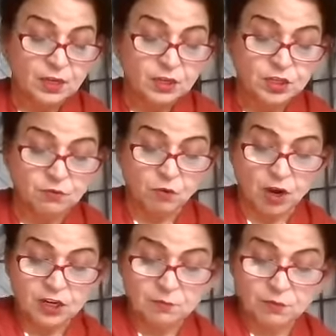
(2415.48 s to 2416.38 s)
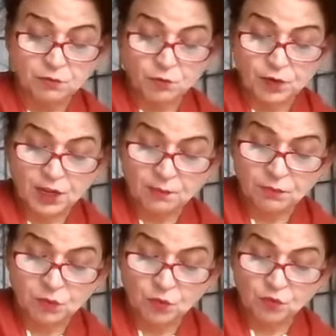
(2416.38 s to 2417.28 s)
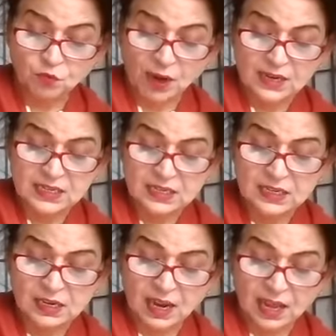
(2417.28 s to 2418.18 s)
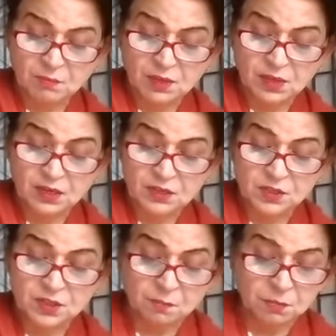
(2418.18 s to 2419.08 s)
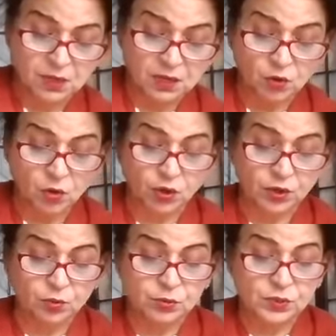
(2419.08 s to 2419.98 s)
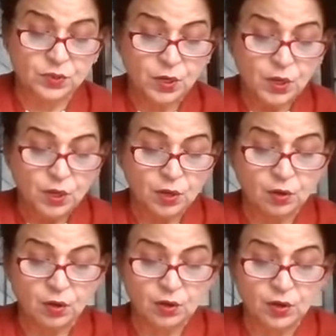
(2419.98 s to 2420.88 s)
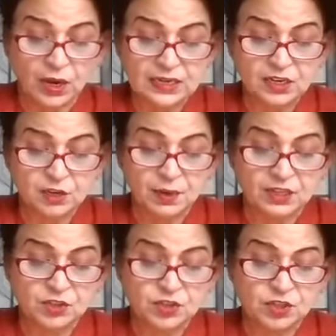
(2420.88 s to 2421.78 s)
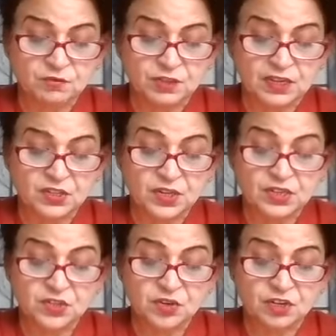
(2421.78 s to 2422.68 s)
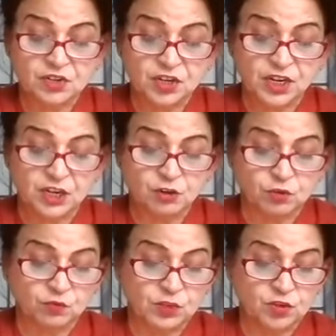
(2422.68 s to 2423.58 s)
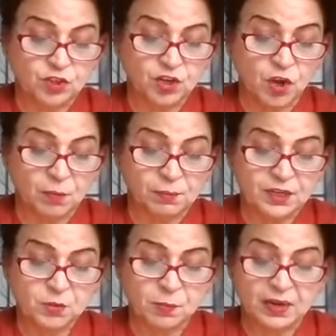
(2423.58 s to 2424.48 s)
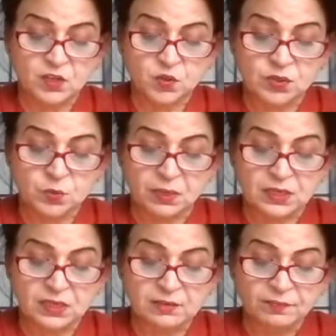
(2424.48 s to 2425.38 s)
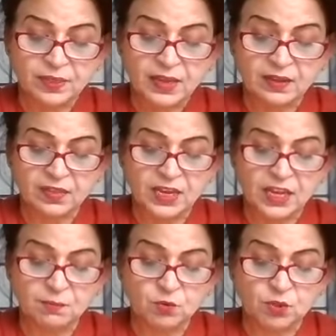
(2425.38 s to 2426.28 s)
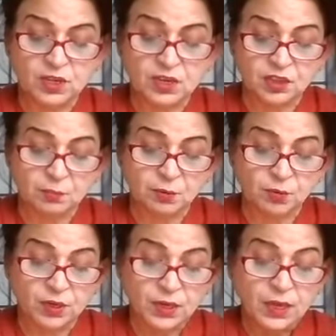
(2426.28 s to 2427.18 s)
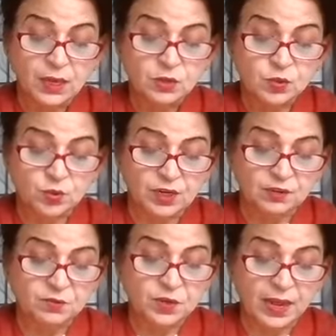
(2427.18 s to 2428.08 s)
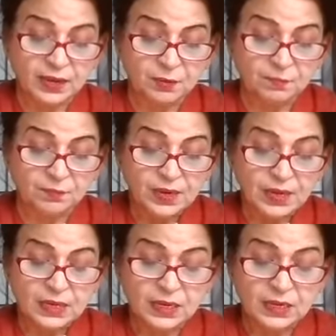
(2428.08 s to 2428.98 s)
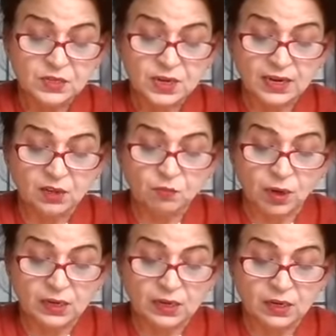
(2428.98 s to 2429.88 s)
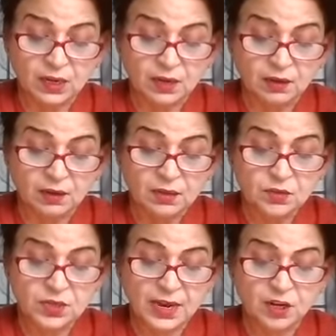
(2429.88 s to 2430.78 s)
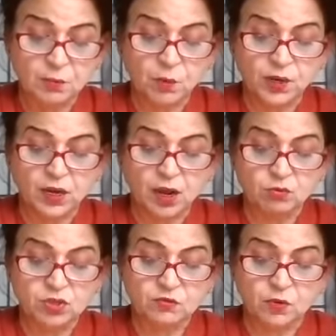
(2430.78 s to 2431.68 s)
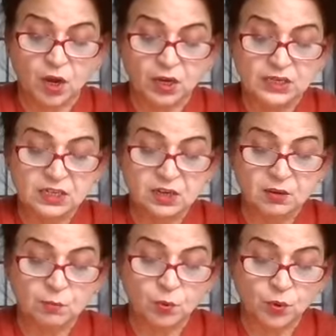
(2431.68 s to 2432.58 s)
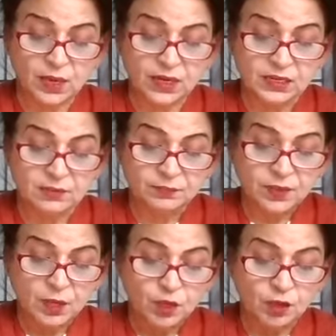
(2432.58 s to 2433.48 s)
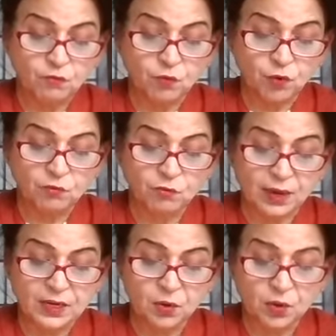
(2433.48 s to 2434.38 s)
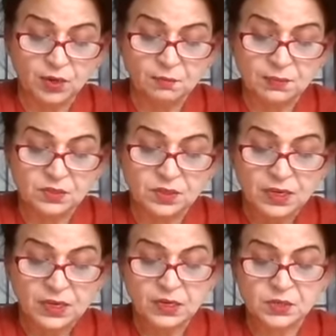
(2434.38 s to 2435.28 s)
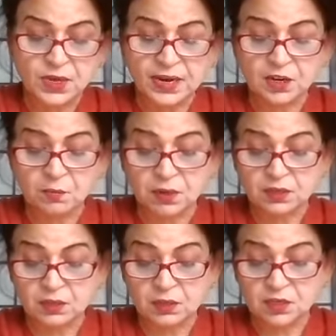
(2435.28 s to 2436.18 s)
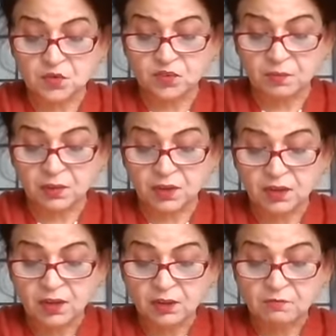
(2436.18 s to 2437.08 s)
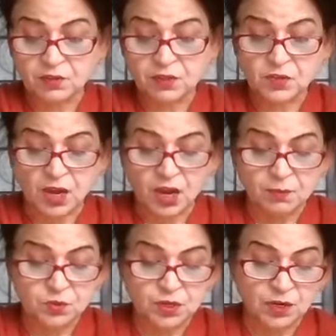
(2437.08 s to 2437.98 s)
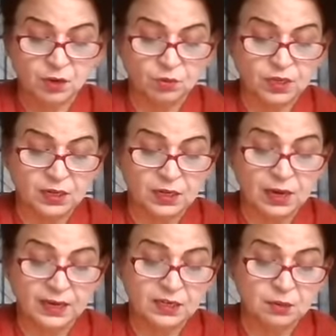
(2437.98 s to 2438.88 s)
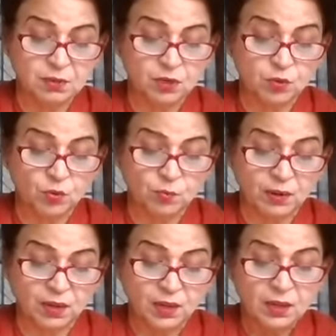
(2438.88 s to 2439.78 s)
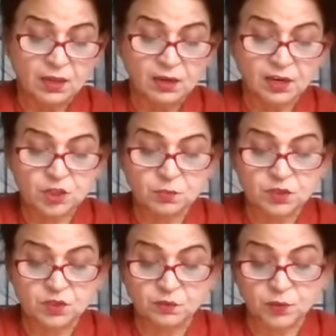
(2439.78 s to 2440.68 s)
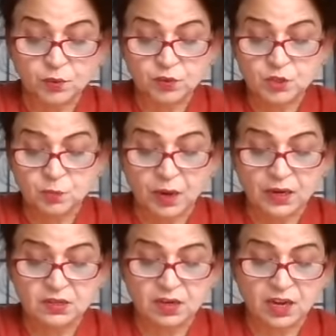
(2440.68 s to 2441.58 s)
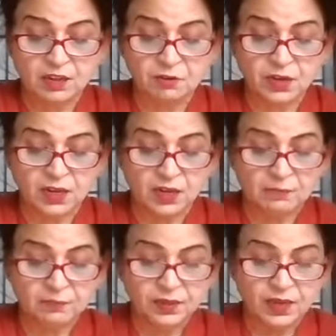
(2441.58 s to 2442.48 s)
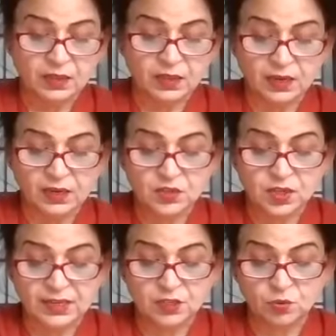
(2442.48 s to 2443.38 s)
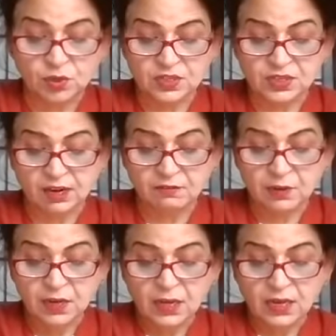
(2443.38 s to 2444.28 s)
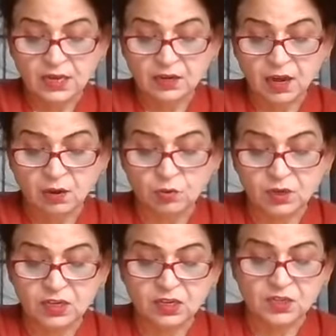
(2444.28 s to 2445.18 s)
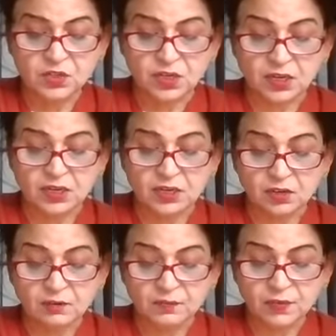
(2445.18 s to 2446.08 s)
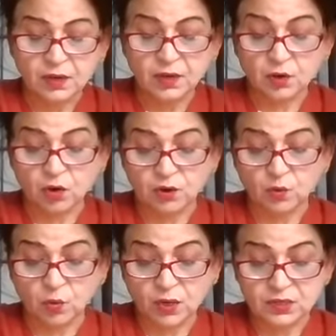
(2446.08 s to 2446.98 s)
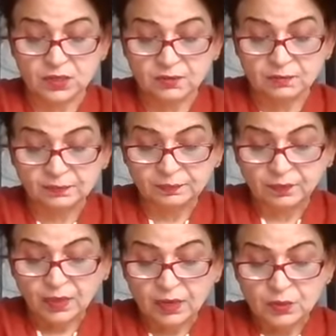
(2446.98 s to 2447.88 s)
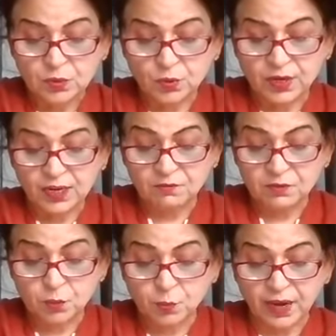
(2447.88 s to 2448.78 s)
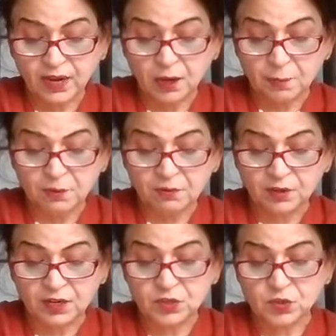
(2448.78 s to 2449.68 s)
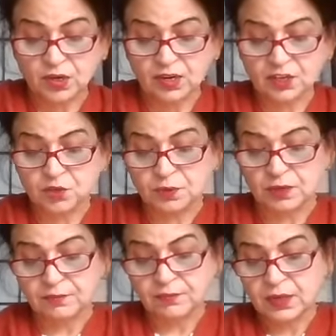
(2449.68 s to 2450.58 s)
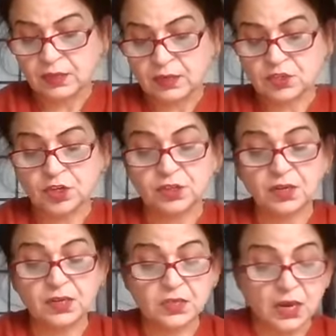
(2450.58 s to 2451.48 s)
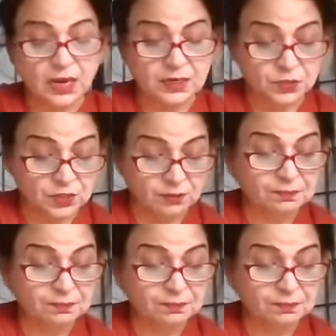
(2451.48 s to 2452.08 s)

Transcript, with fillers: She walked before him through winding, climbing simian corridors along knotted branches of the ancestral tree into which the complex palace was built. And they came to the Antapur, Sugriv's harem inside the Vanar King, sat upon a couch of gaudy brocade. He wore fine ornaments. He sat among his women with his arms around the delectable Ruma. Lakshman's fury sparked alive again, and Tara sighed to herself at how indiscreet her lord was. Sugriv sprang up when he saw Lakshman. The Kshatriya's eyes